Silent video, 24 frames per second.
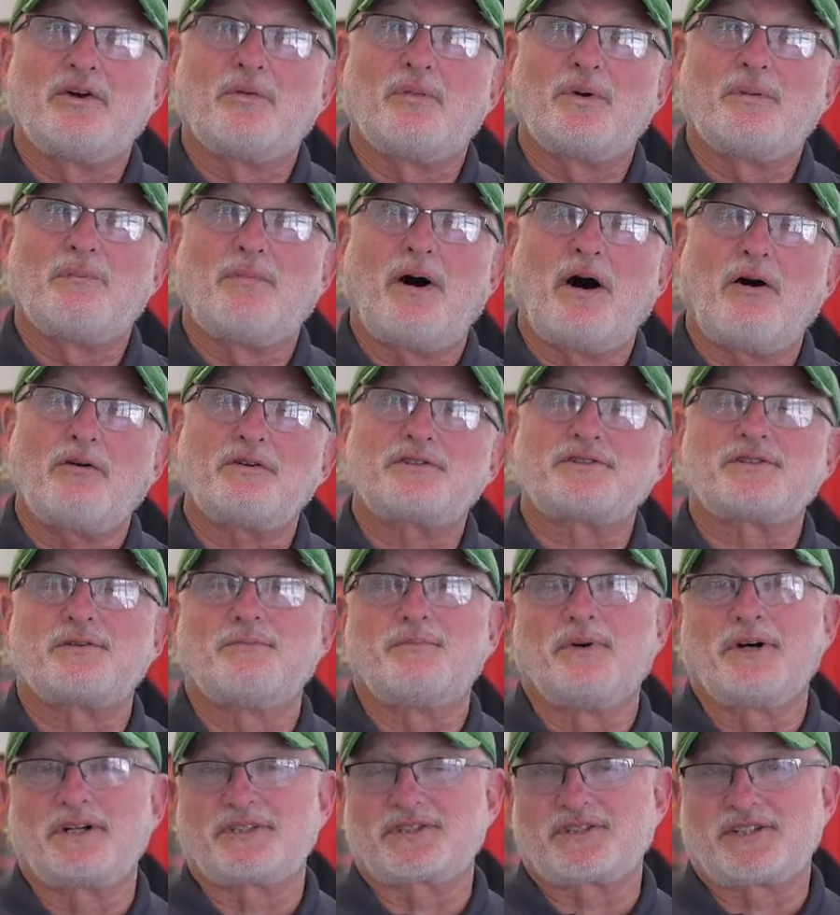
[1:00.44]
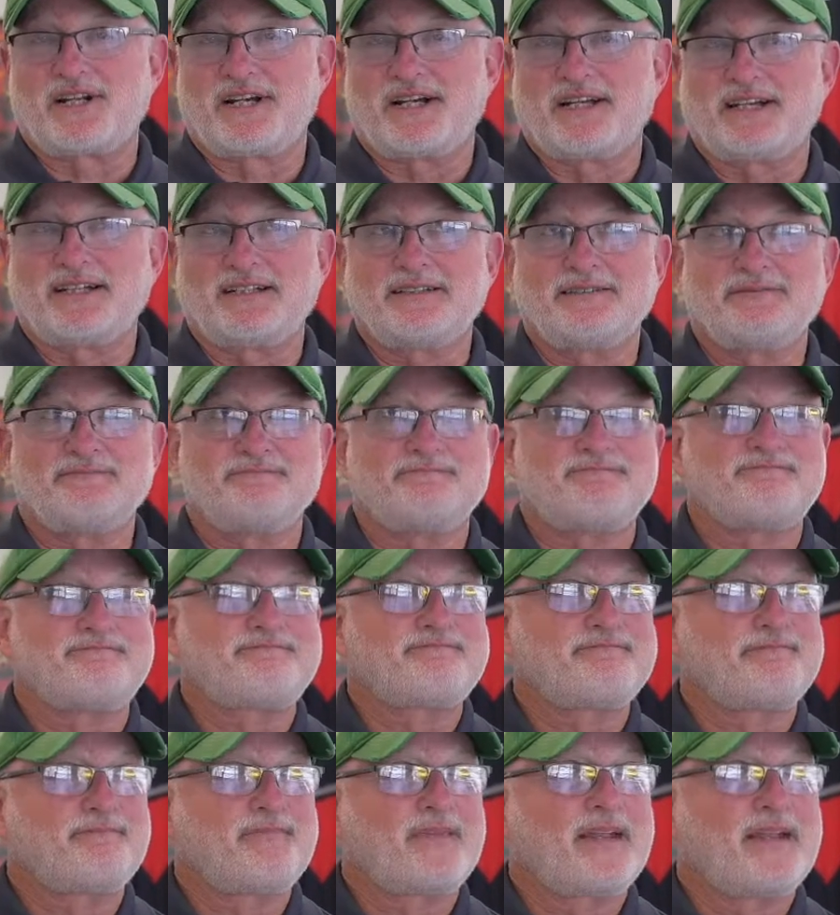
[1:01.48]
we bought us a Mustang,
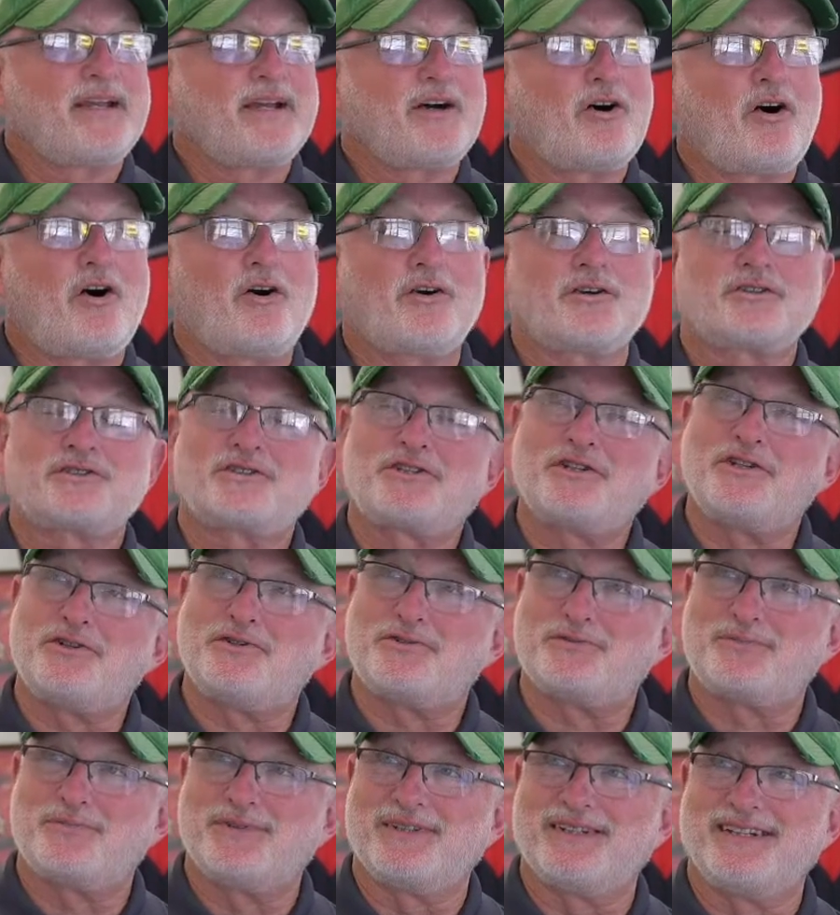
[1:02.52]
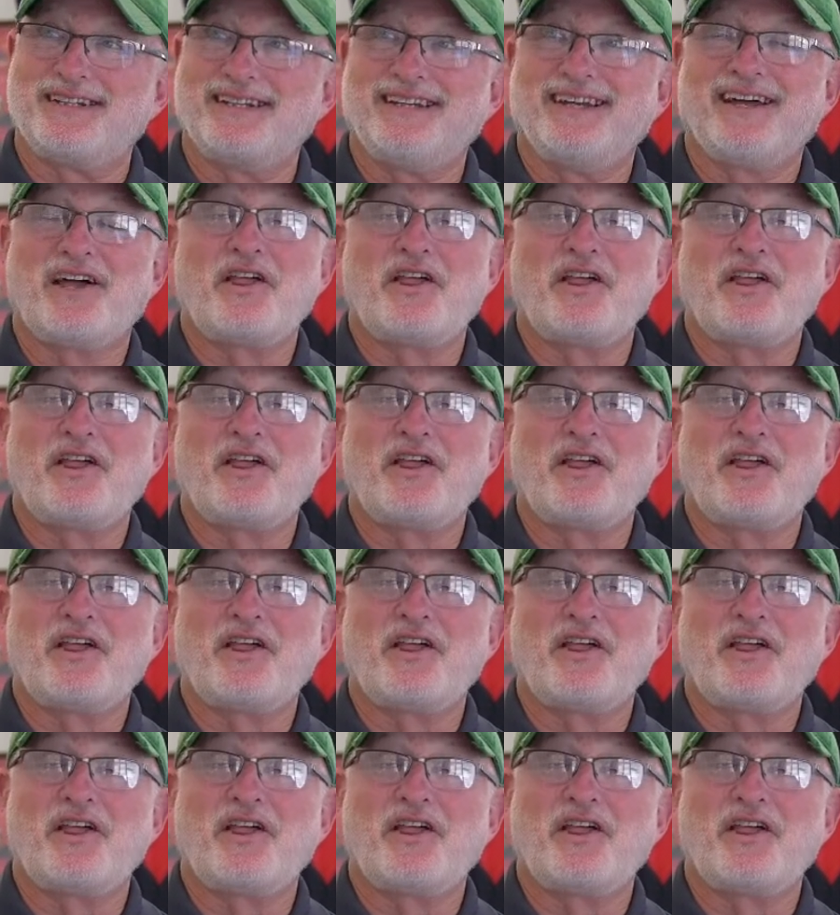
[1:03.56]
or excuse me,